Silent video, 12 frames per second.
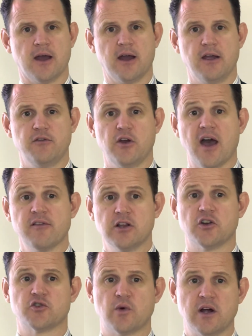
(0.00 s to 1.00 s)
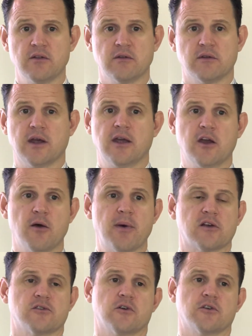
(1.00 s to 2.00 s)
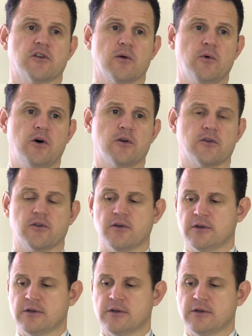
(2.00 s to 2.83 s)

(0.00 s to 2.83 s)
If you haven't lodged one, they can go back as long as they want.